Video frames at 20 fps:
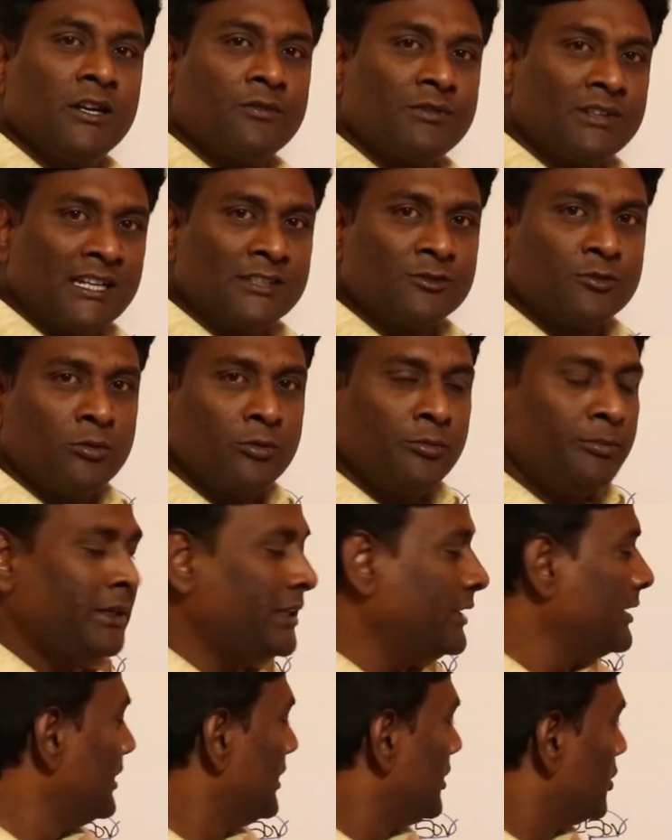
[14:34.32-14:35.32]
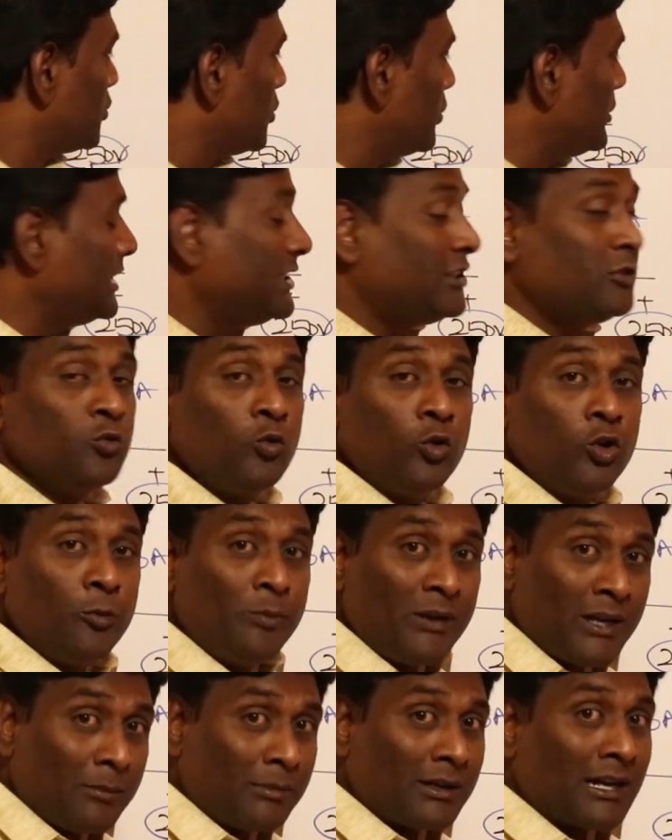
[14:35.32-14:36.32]
of transformer B. So this is going to
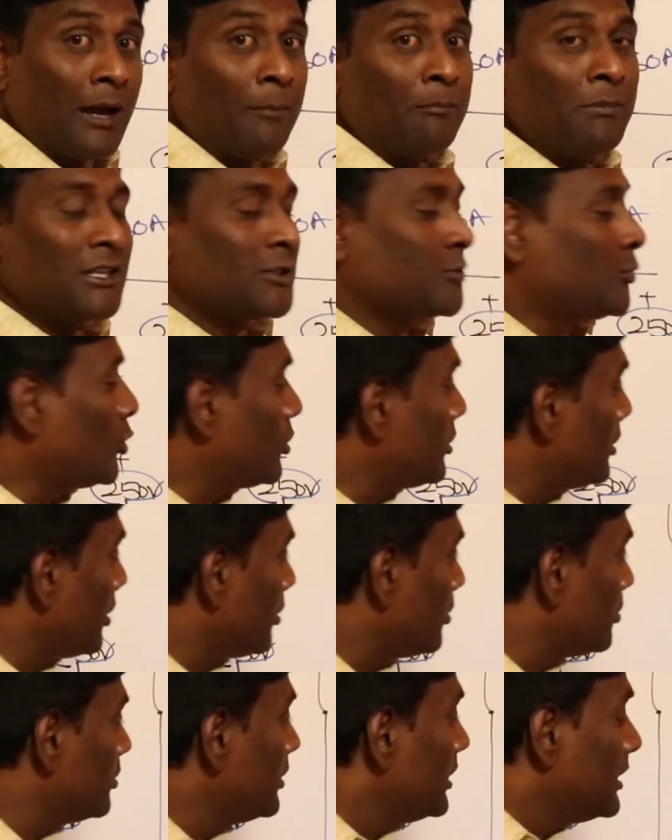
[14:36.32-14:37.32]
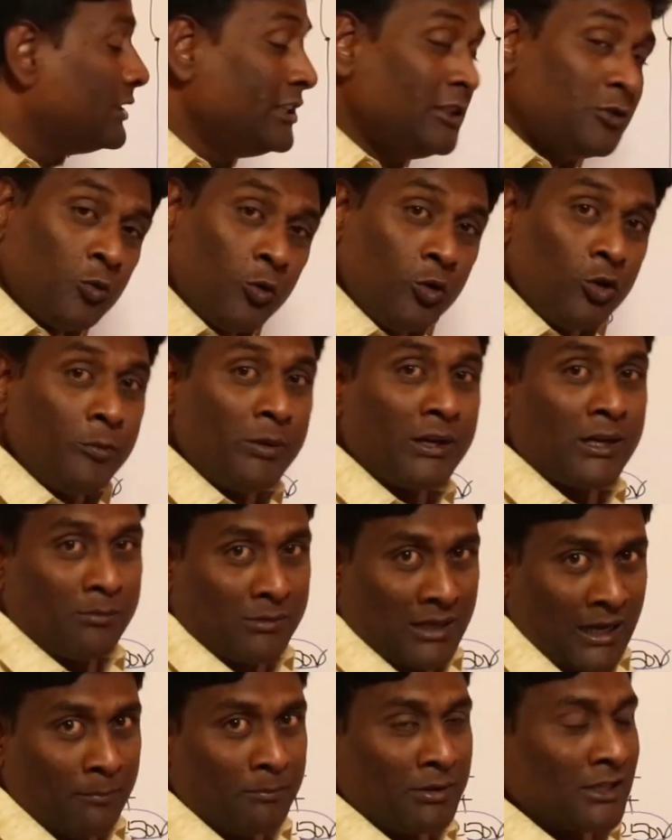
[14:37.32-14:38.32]
become complex mode now, this is going to become
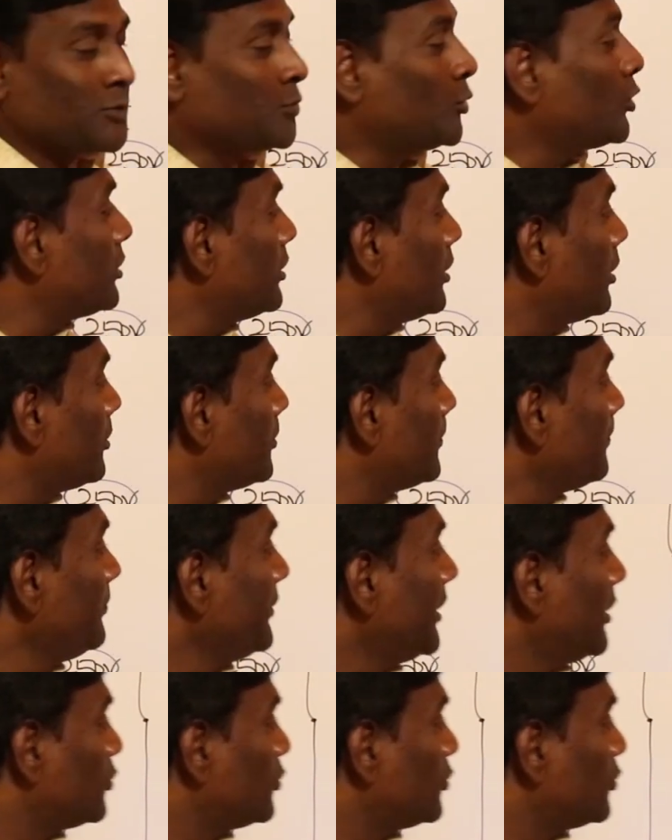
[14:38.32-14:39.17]
complex mode now.